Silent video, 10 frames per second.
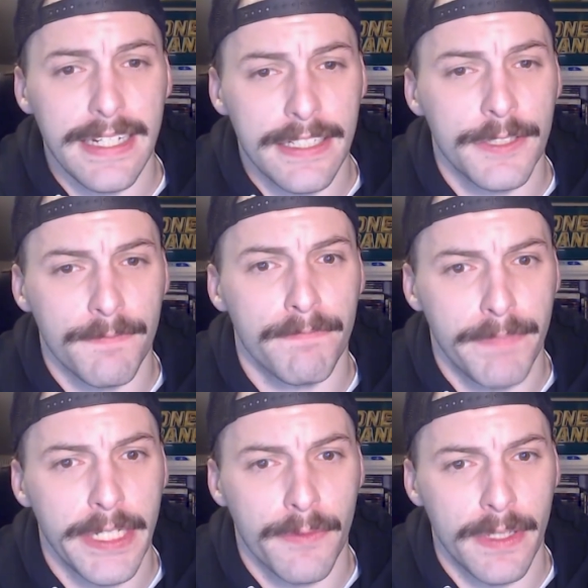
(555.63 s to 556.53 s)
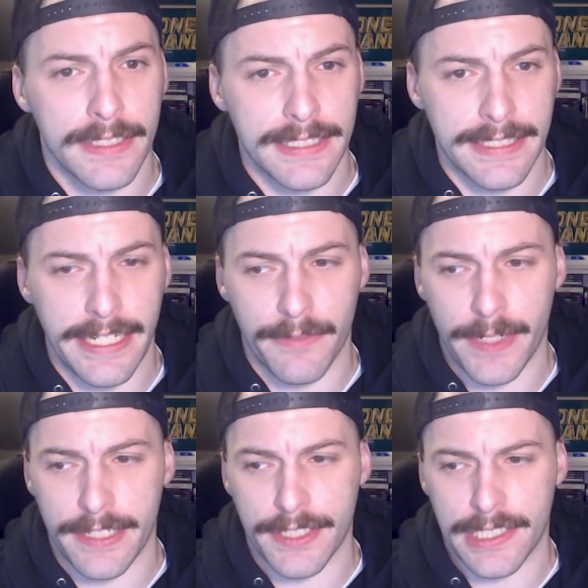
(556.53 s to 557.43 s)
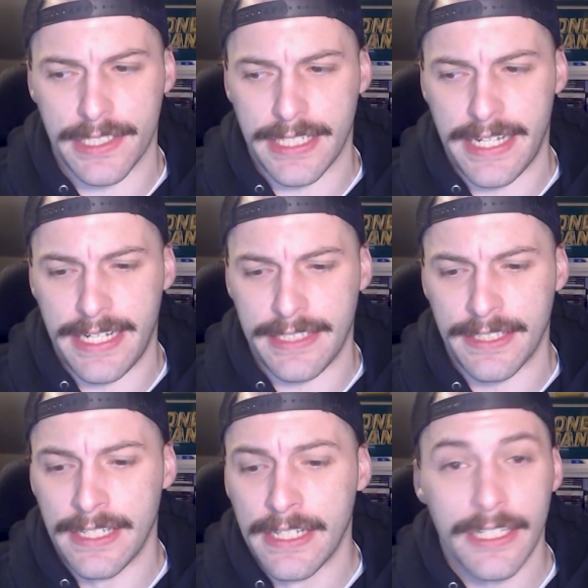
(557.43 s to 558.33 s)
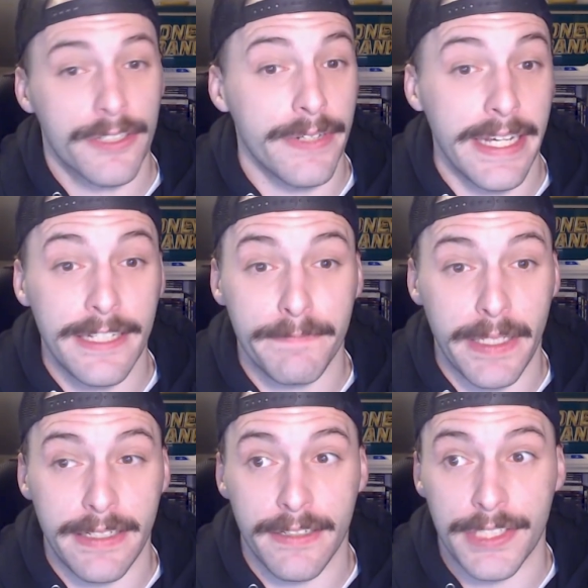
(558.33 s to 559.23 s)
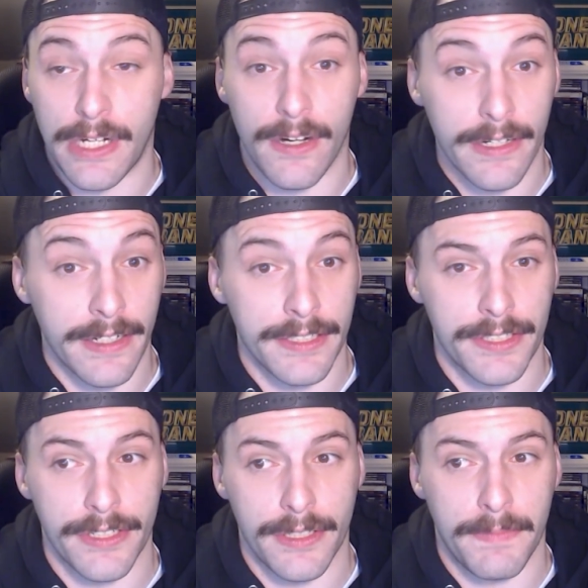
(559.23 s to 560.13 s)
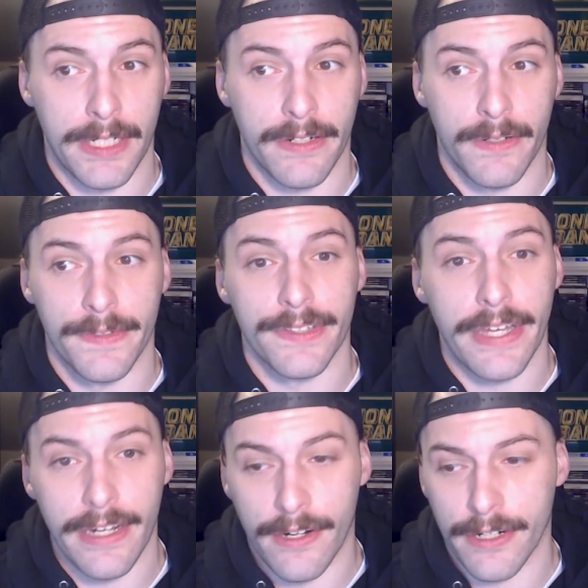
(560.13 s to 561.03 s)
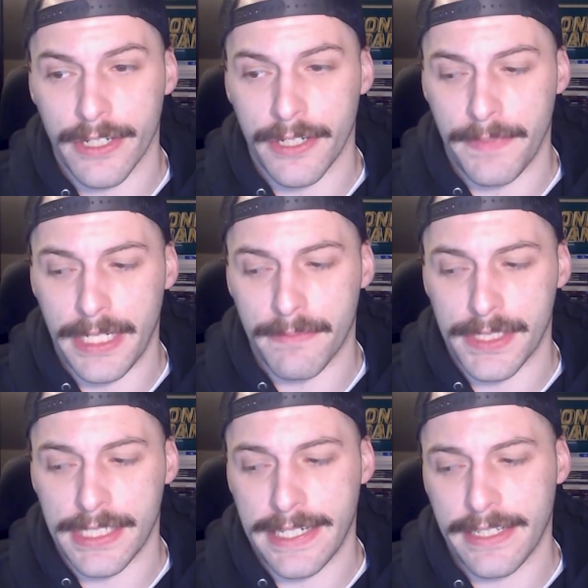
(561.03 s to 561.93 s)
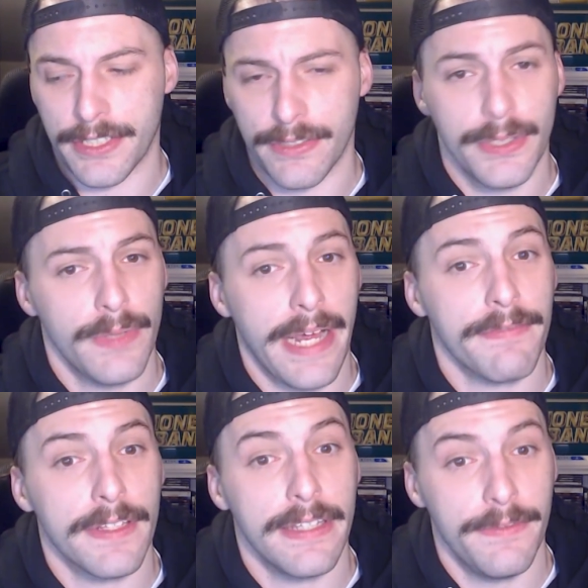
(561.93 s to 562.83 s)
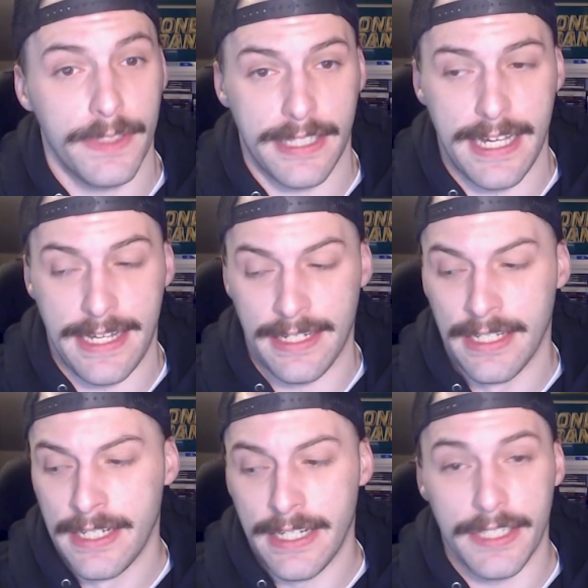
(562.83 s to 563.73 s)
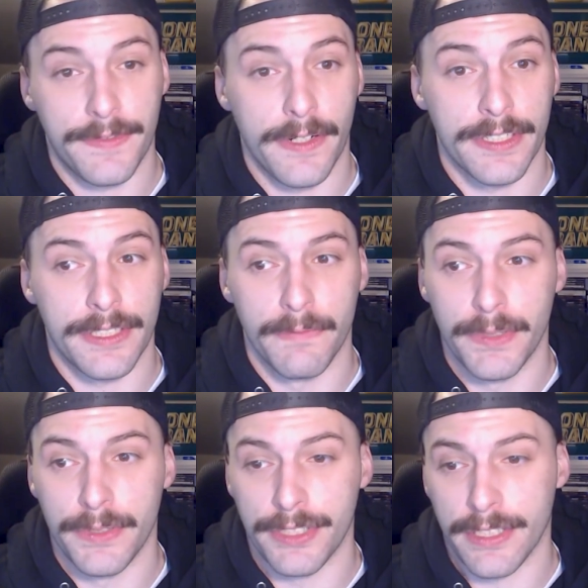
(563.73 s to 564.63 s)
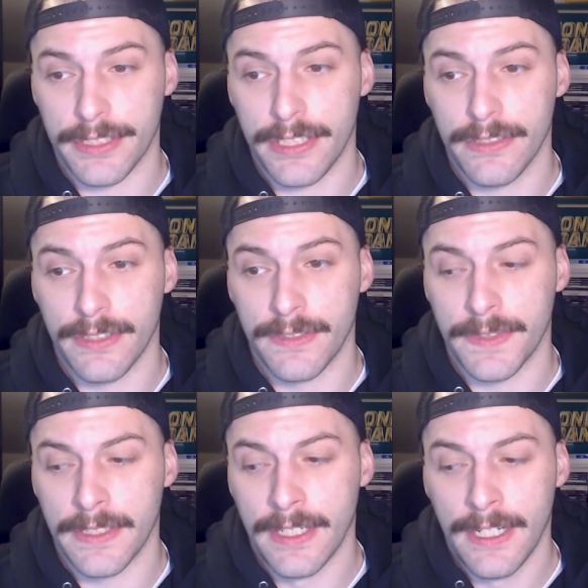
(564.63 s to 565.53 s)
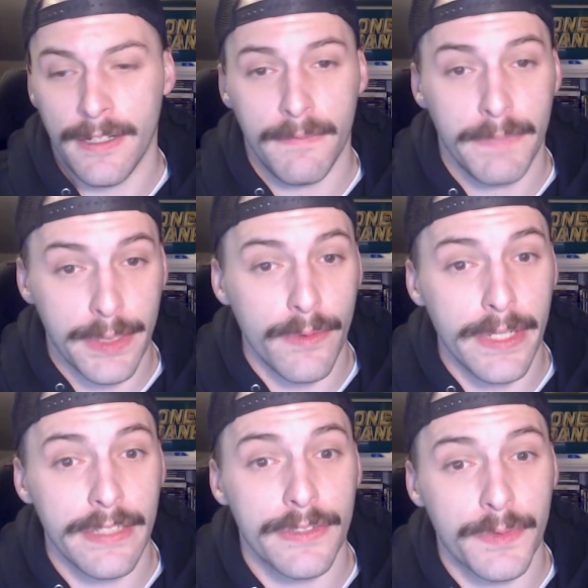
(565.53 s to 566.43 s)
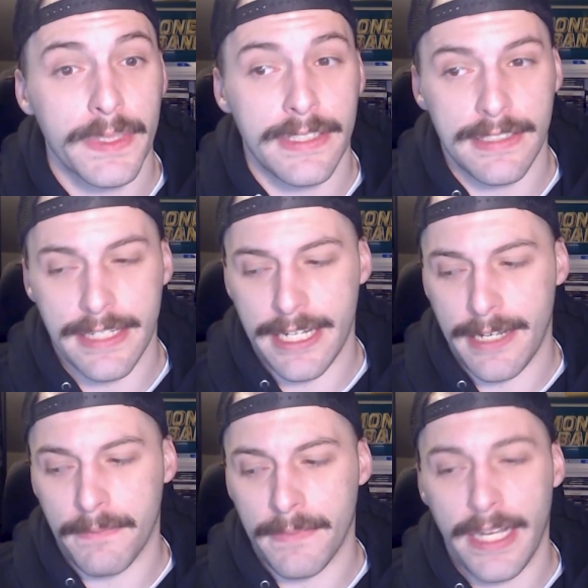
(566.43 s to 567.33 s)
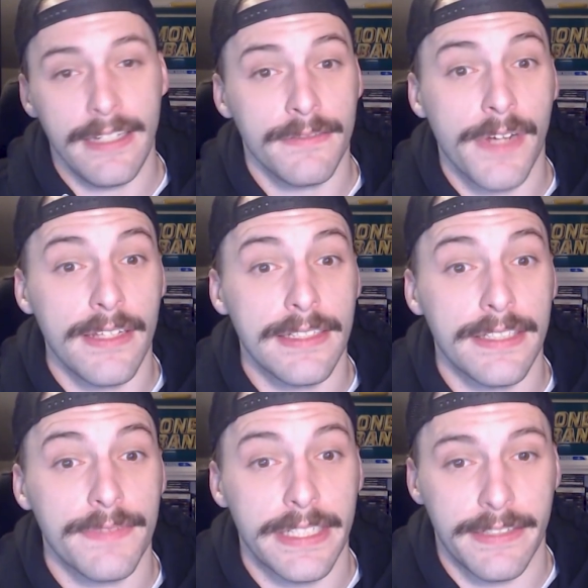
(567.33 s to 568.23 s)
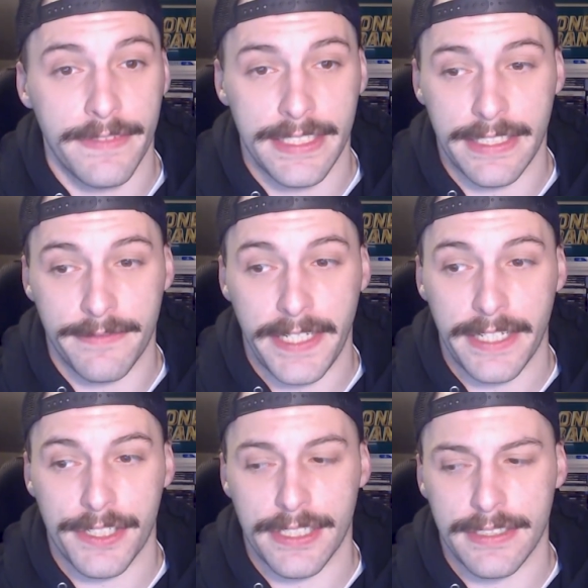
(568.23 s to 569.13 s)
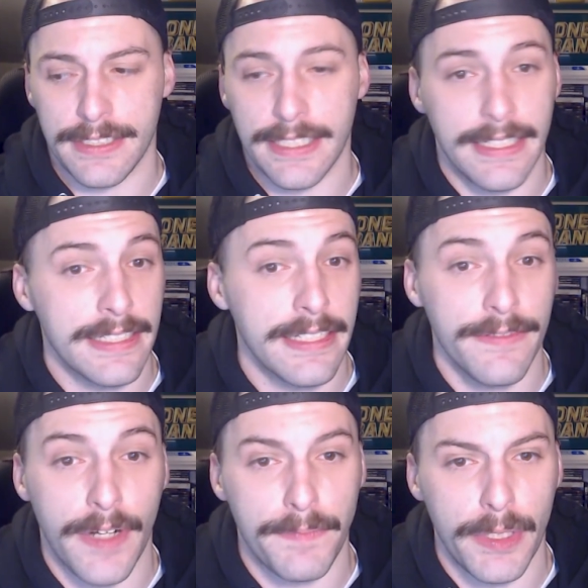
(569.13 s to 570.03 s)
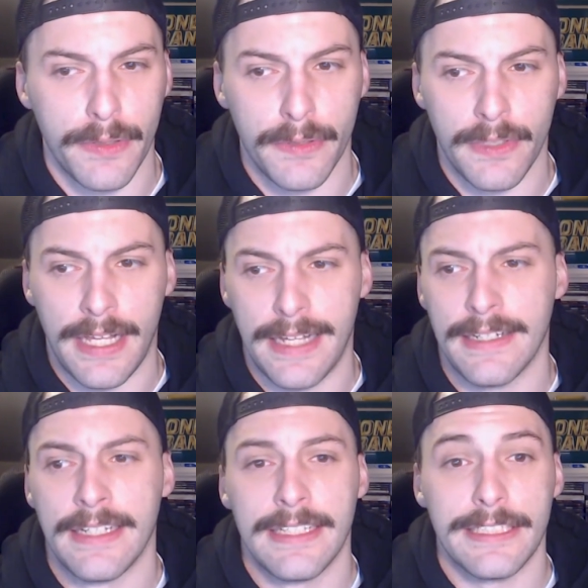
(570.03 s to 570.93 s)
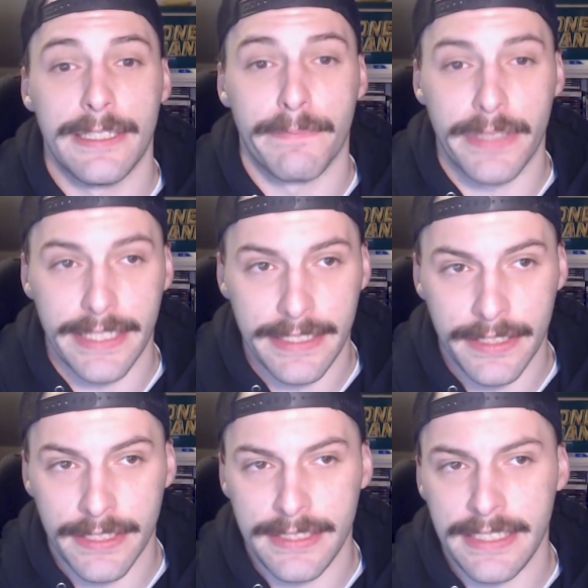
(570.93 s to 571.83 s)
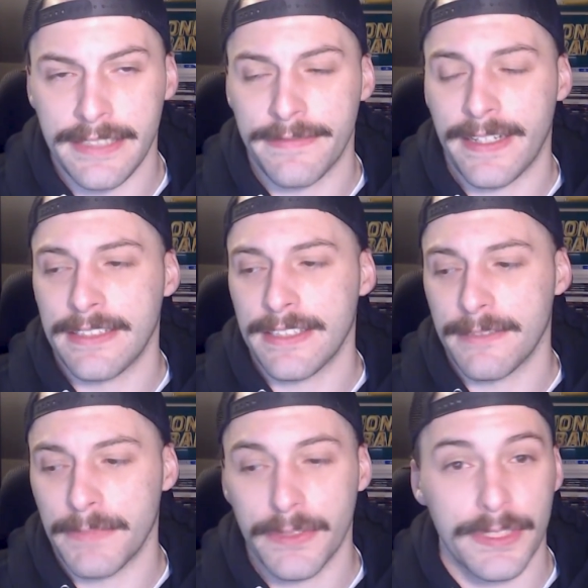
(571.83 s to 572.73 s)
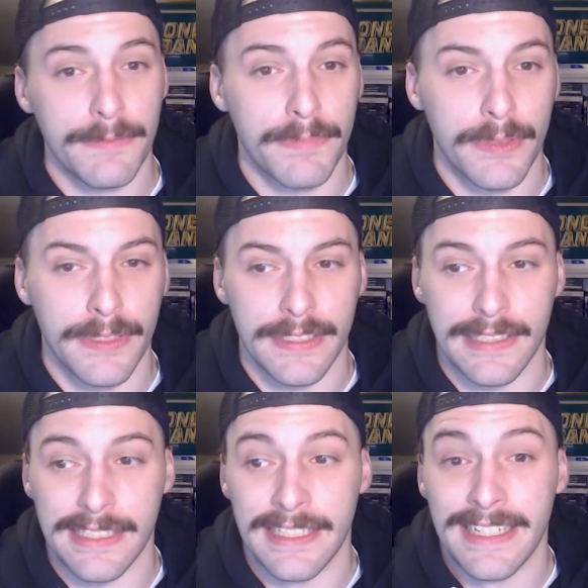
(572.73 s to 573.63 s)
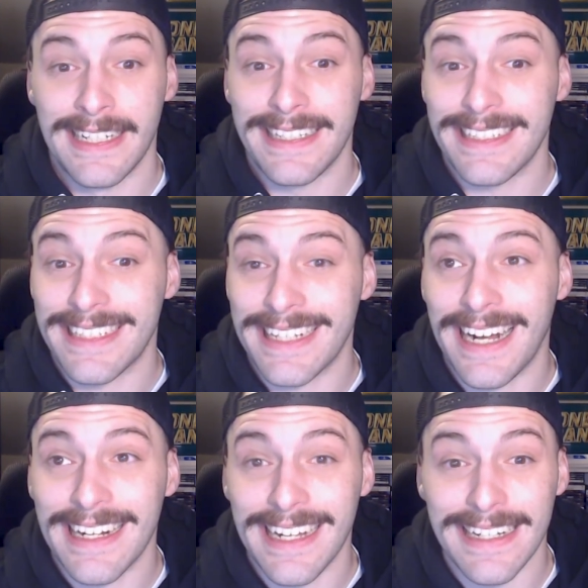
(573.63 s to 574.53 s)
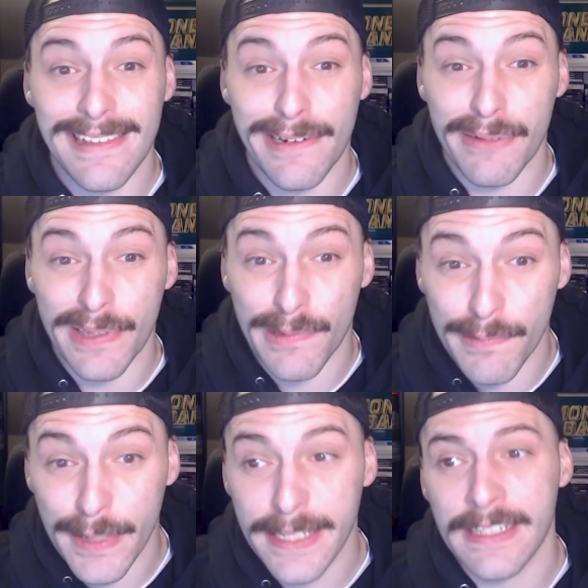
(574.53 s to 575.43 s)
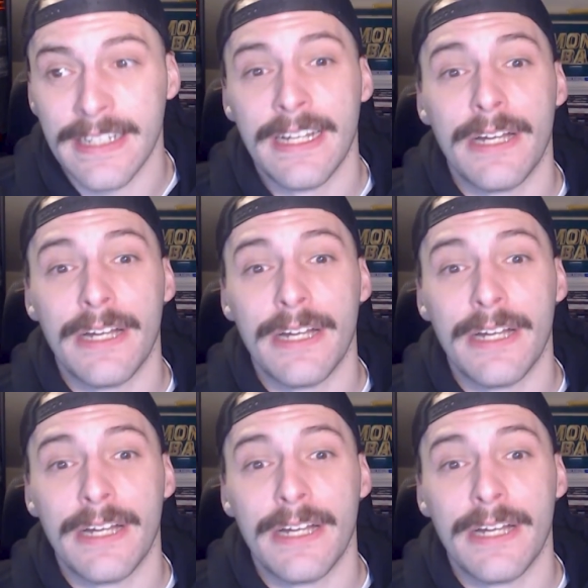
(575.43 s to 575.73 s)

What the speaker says: is being willing to take risks. And creative players are going to turn the puck over. They are going to make mistakes. So you have to live with that as far as the Bouchard turnover. But the Oilers win this game, and in relatively convincing fashion. You didn't give up a whole lot. You played good defense. And most importantly, you got out of there with a win.